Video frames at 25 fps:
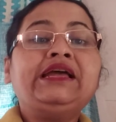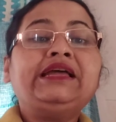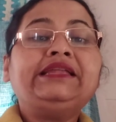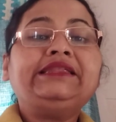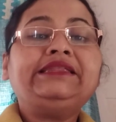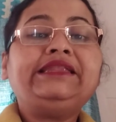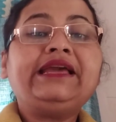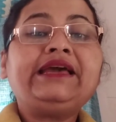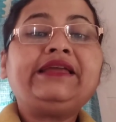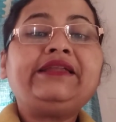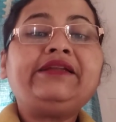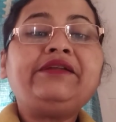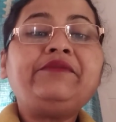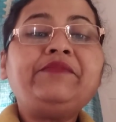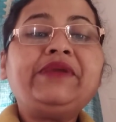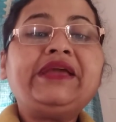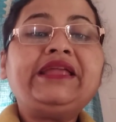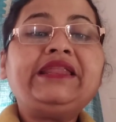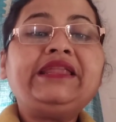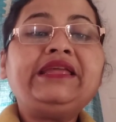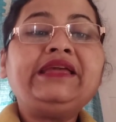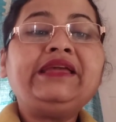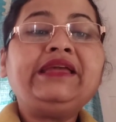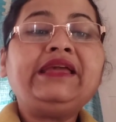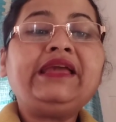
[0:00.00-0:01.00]
There are
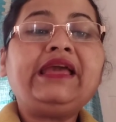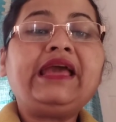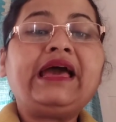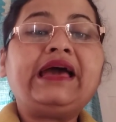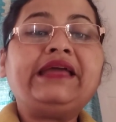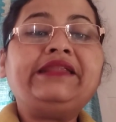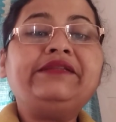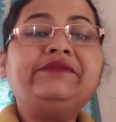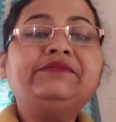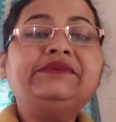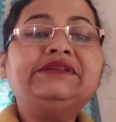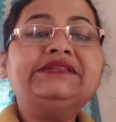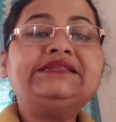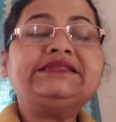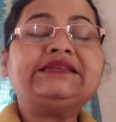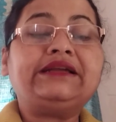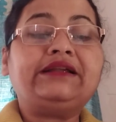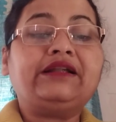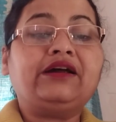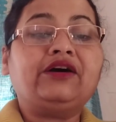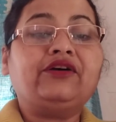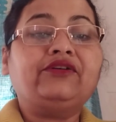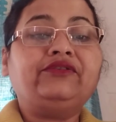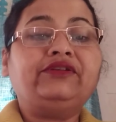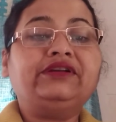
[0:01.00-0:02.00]
many animals
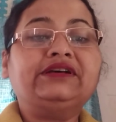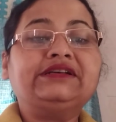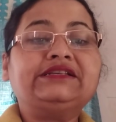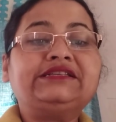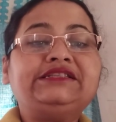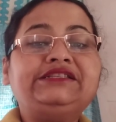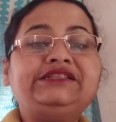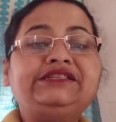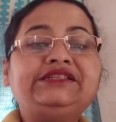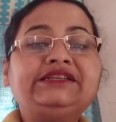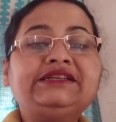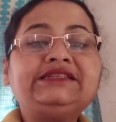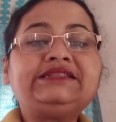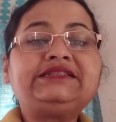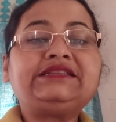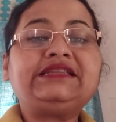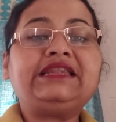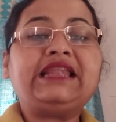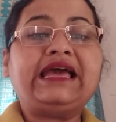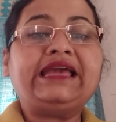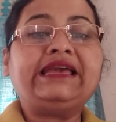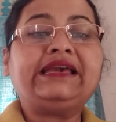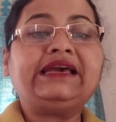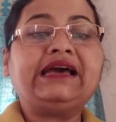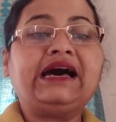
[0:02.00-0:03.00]
around us, just
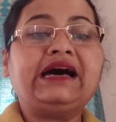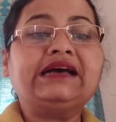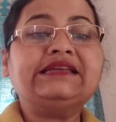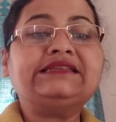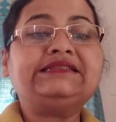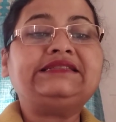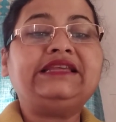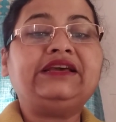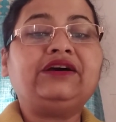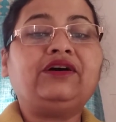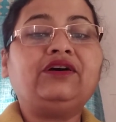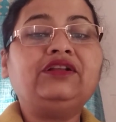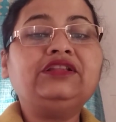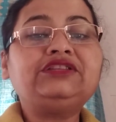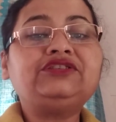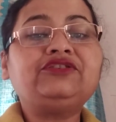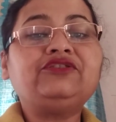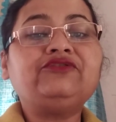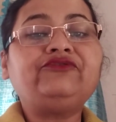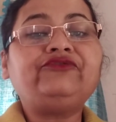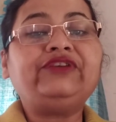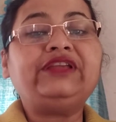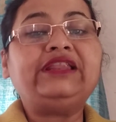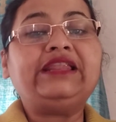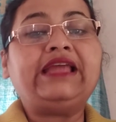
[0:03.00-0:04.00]
like us, they also
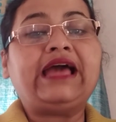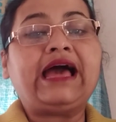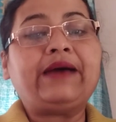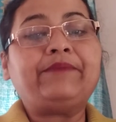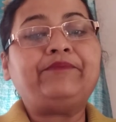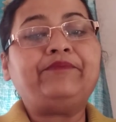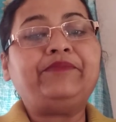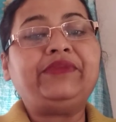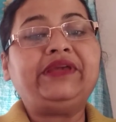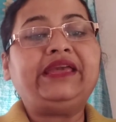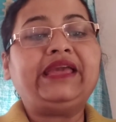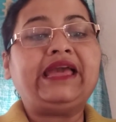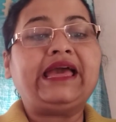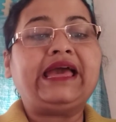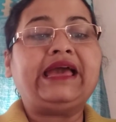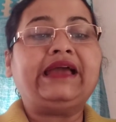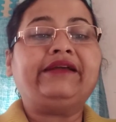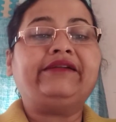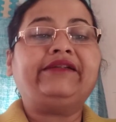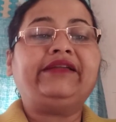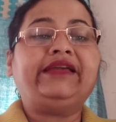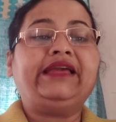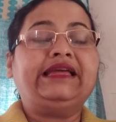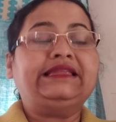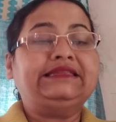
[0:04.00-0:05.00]
feel happy,
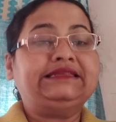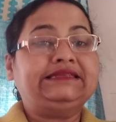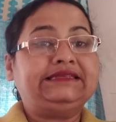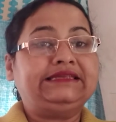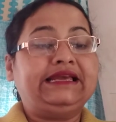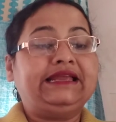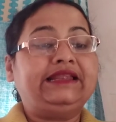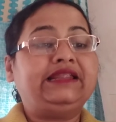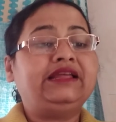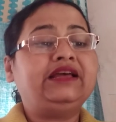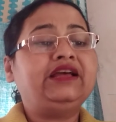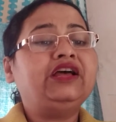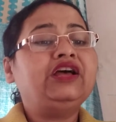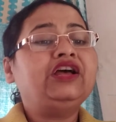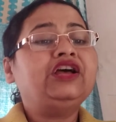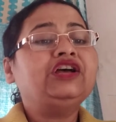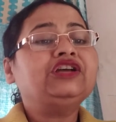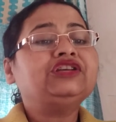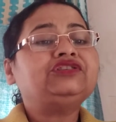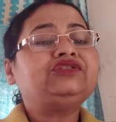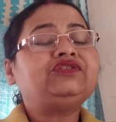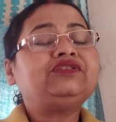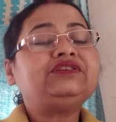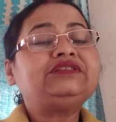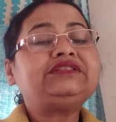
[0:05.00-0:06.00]
angry and sad.
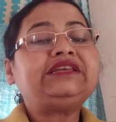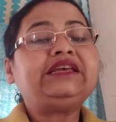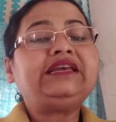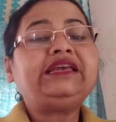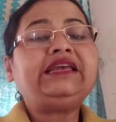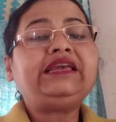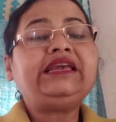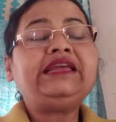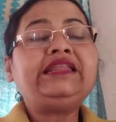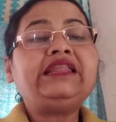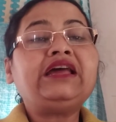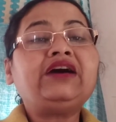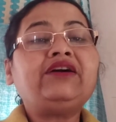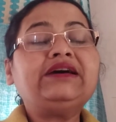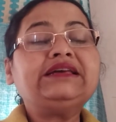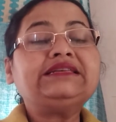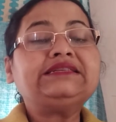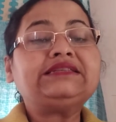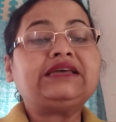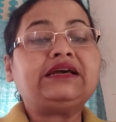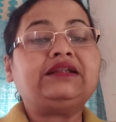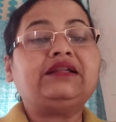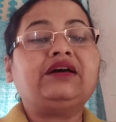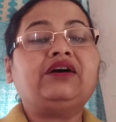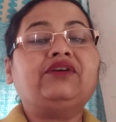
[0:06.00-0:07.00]
So see, in our
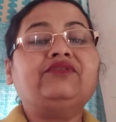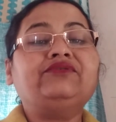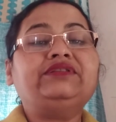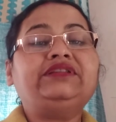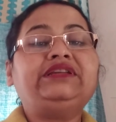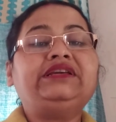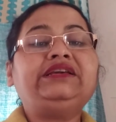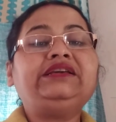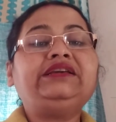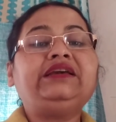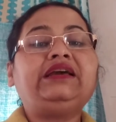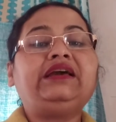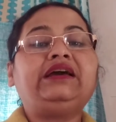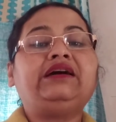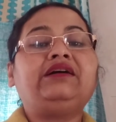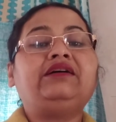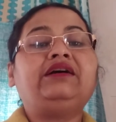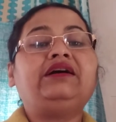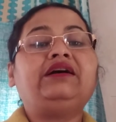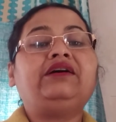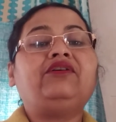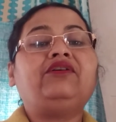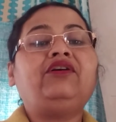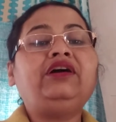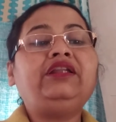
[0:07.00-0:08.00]
surrounding,
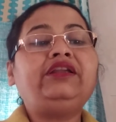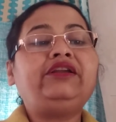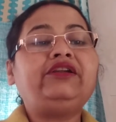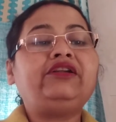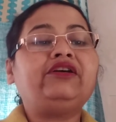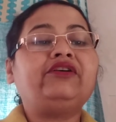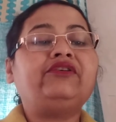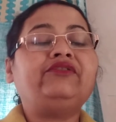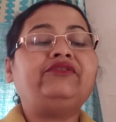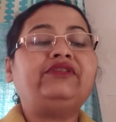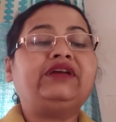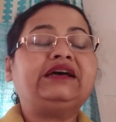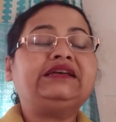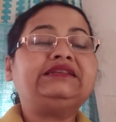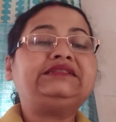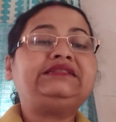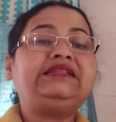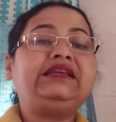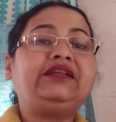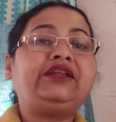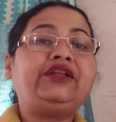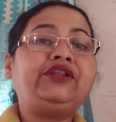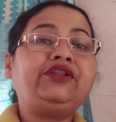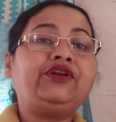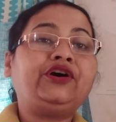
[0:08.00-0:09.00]
uh, all around us,
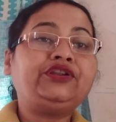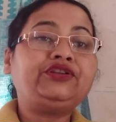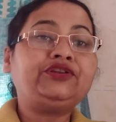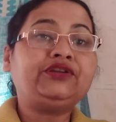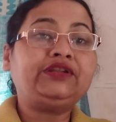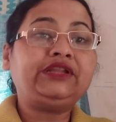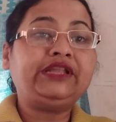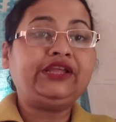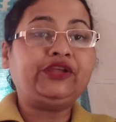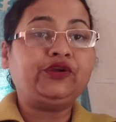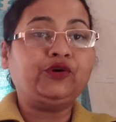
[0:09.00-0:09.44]
there are not only